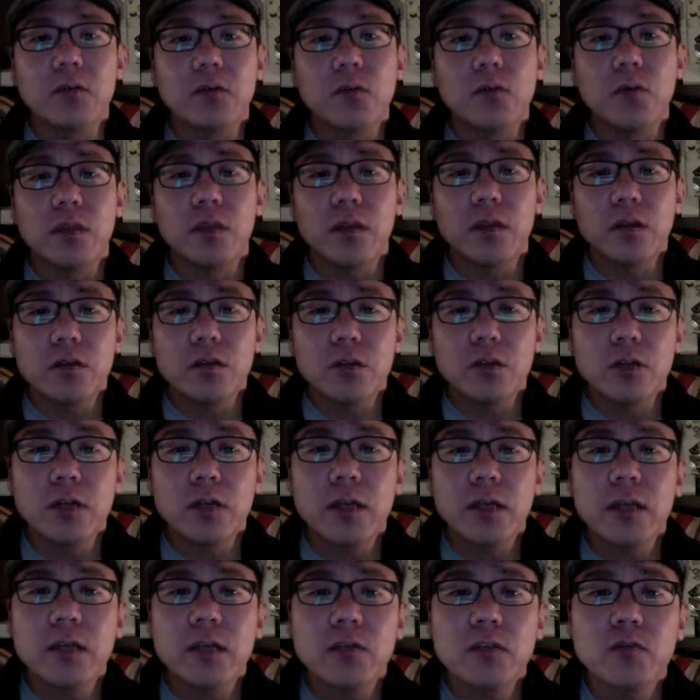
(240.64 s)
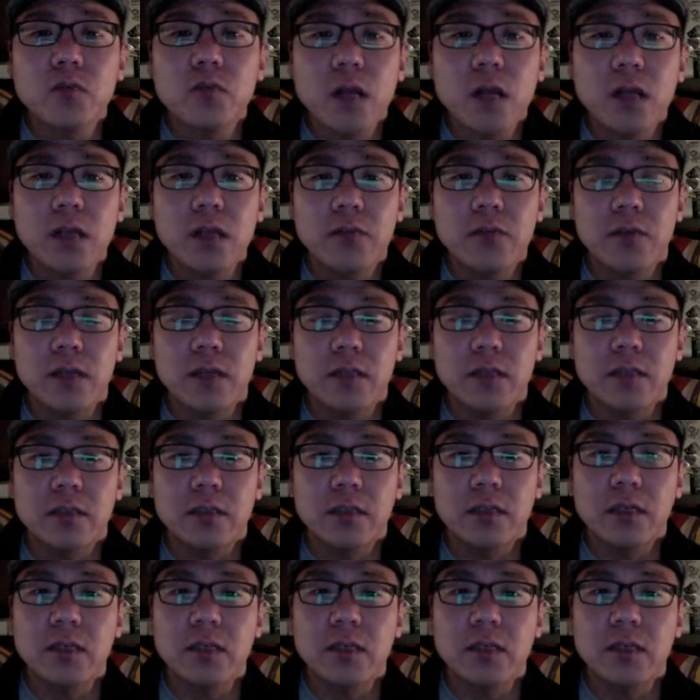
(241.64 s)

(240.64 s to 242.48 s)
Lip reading: what they're learning is relevant.